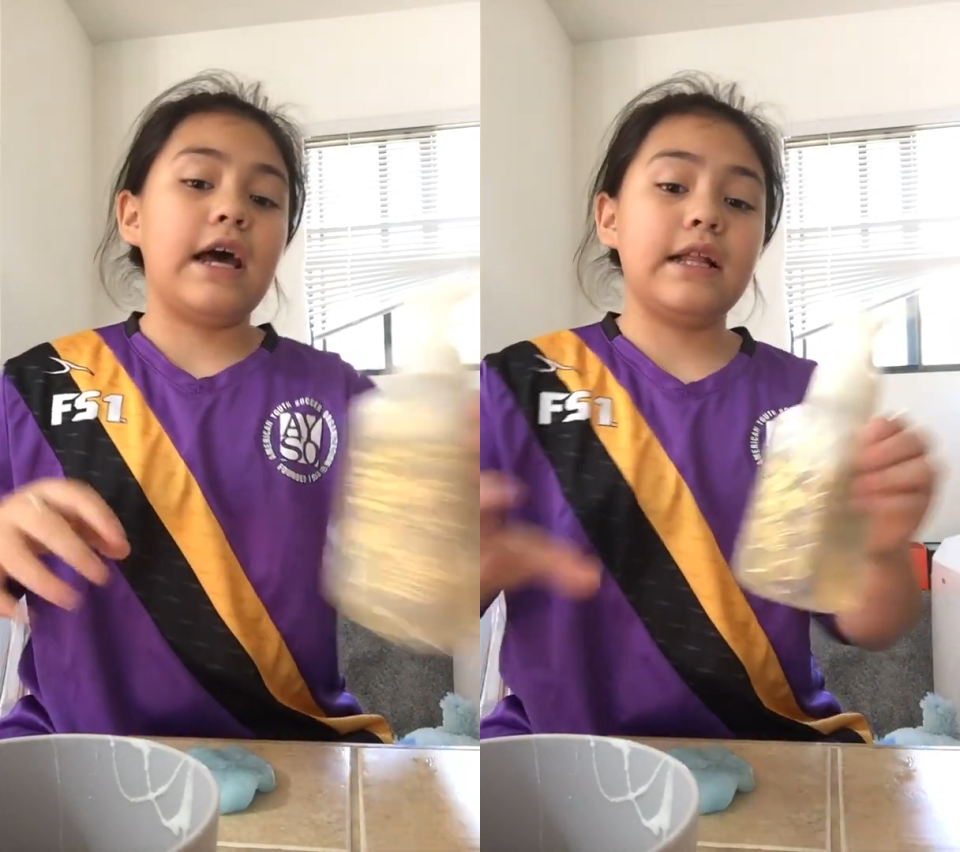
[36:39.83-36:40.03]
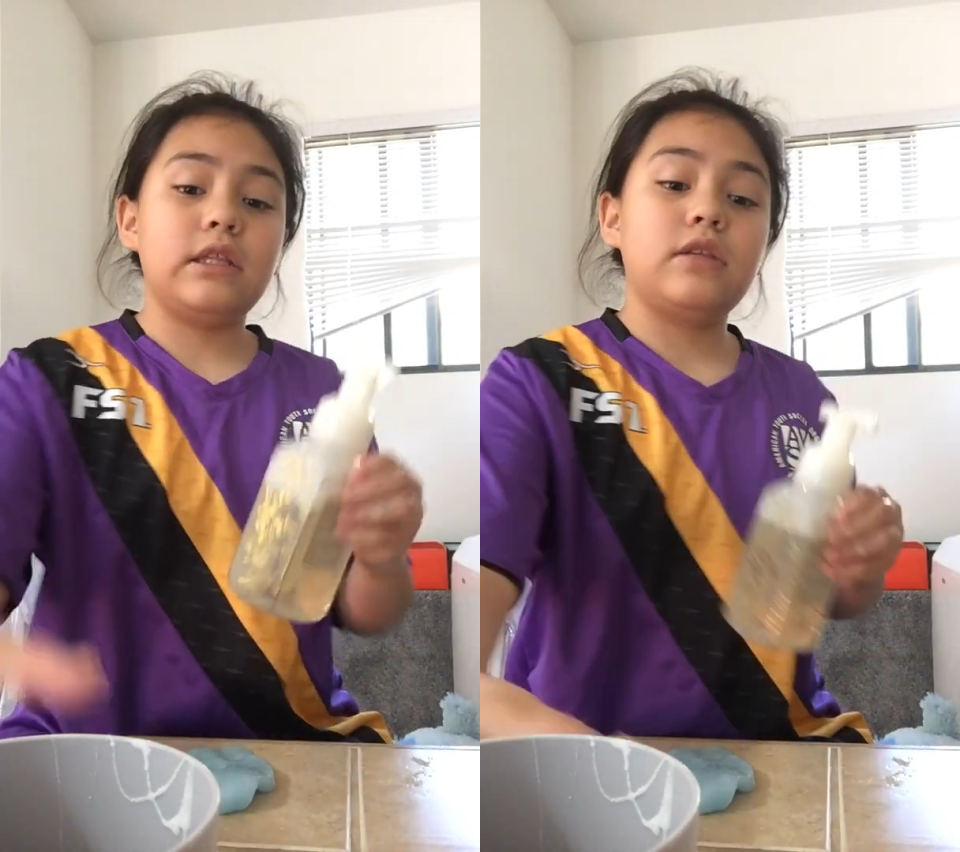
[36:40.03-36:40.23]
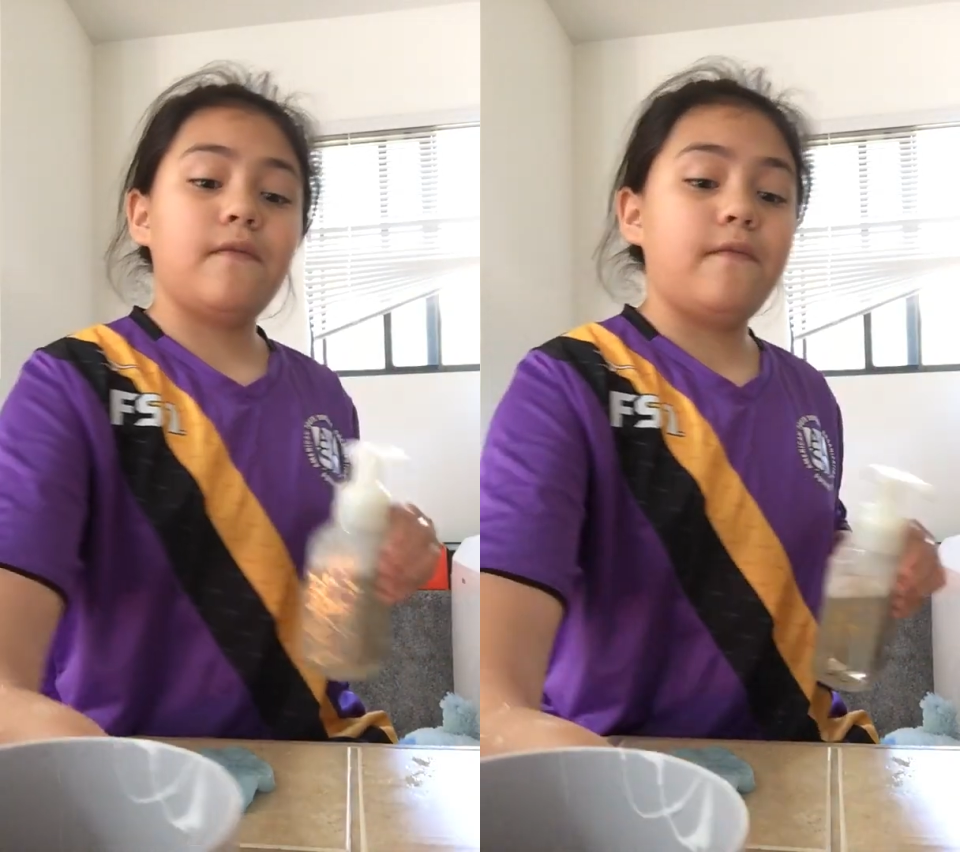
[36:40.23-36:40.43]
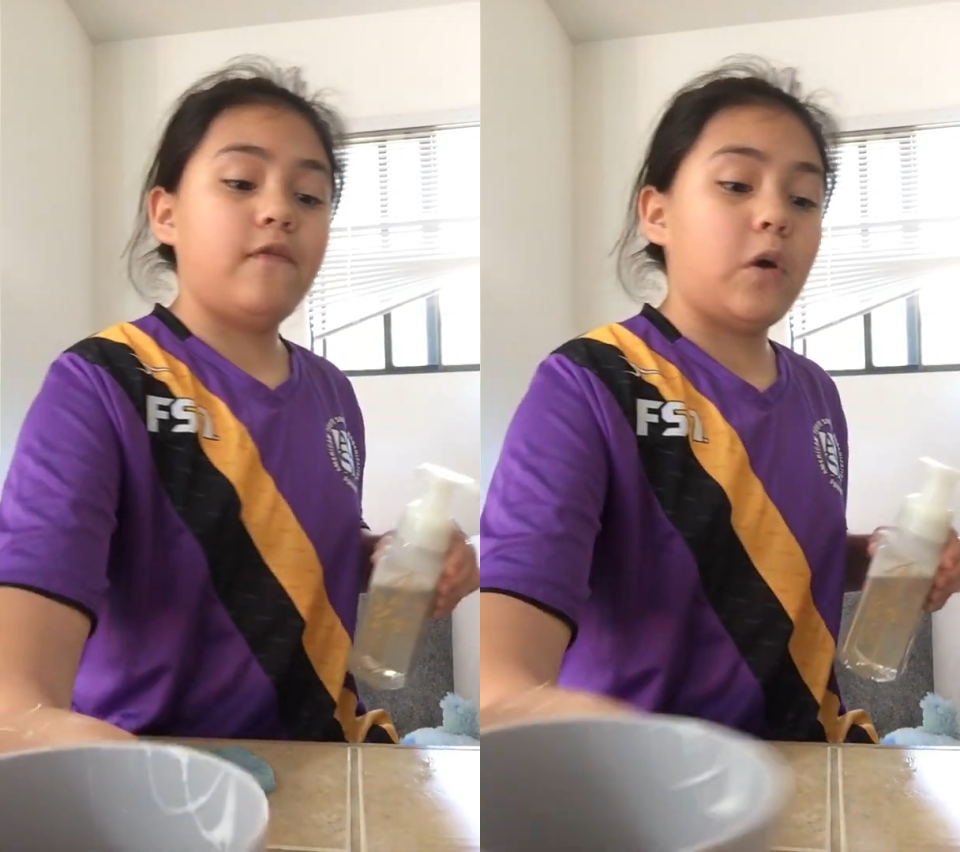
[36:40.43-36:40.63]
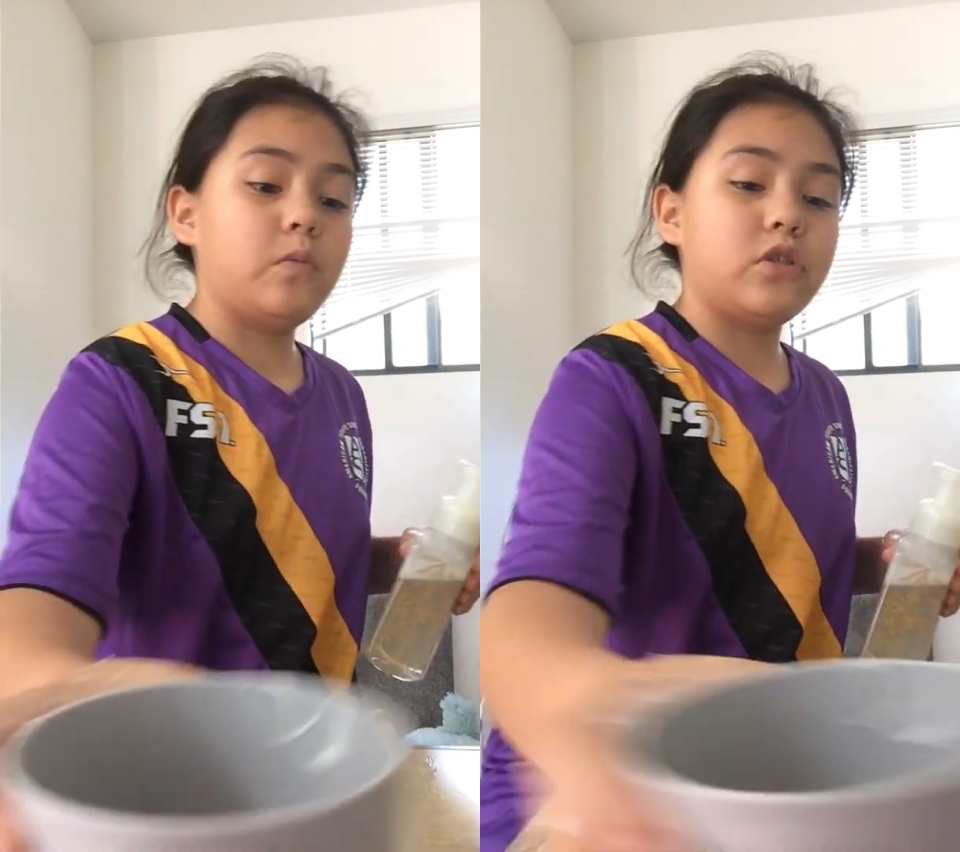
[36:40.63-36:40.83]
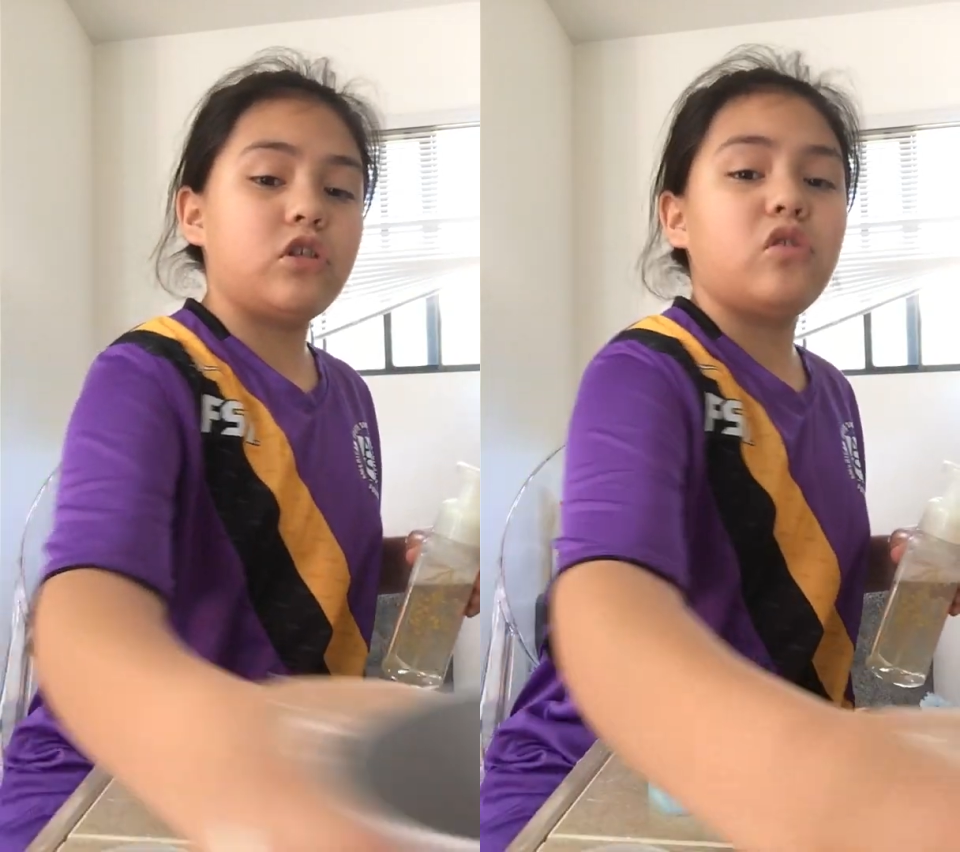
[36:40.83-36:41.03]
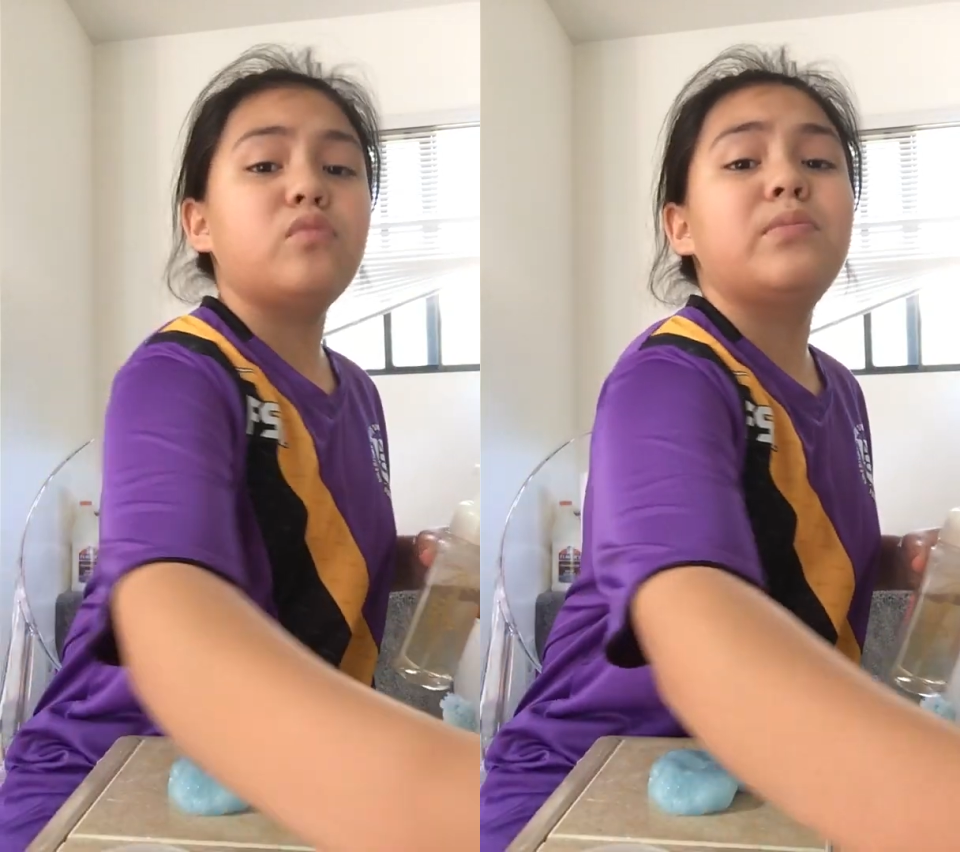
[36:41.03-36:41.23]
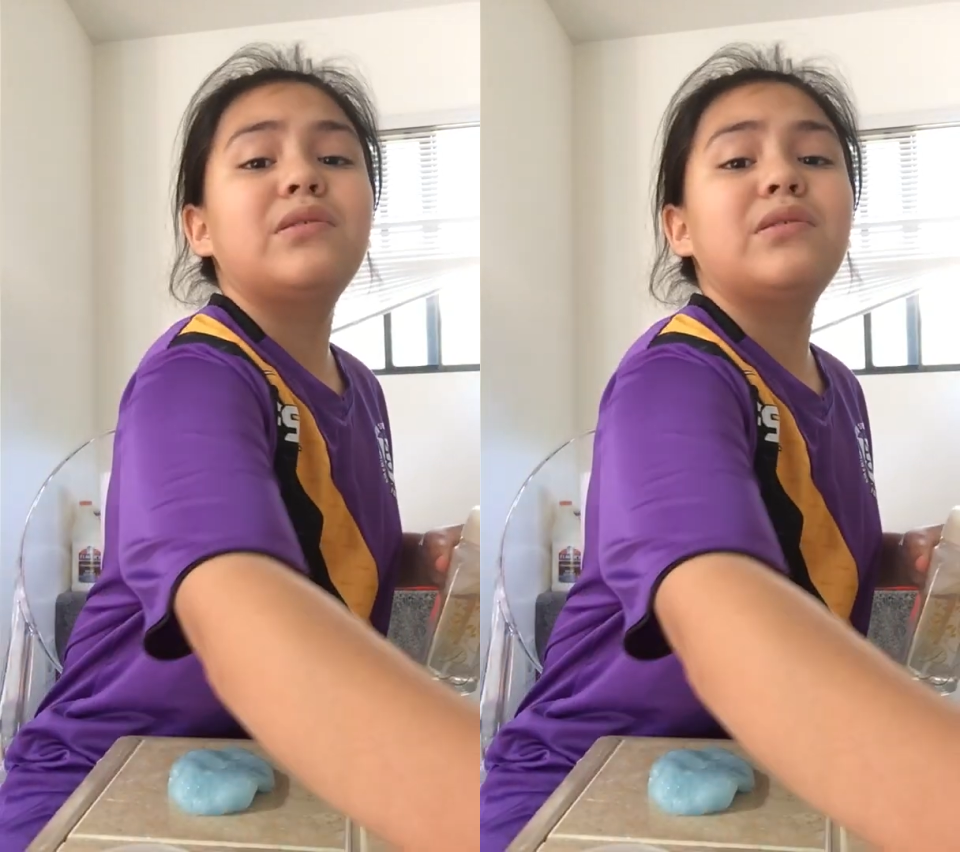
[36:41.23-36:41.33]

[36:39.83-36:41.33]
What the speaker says: add some foam soap.